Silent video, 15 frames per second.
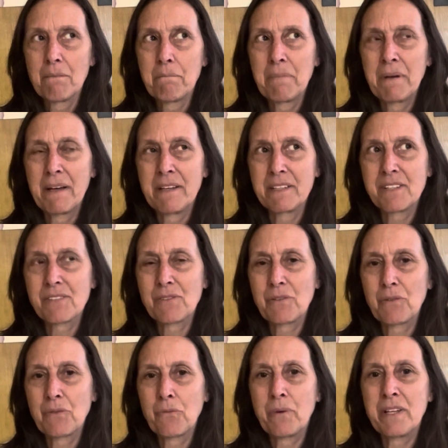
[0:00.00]
but
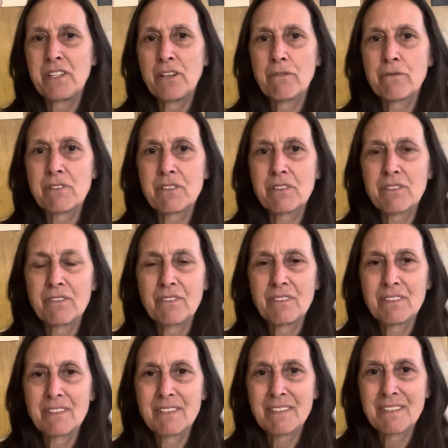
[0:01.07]
we don't
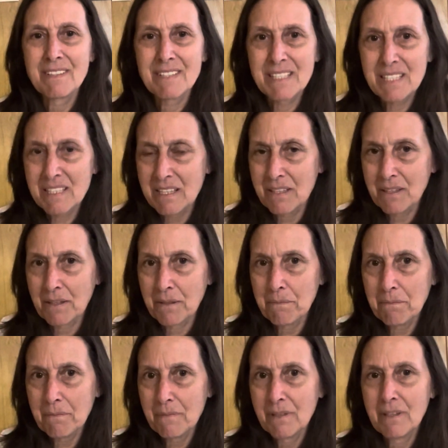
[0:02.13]
see them.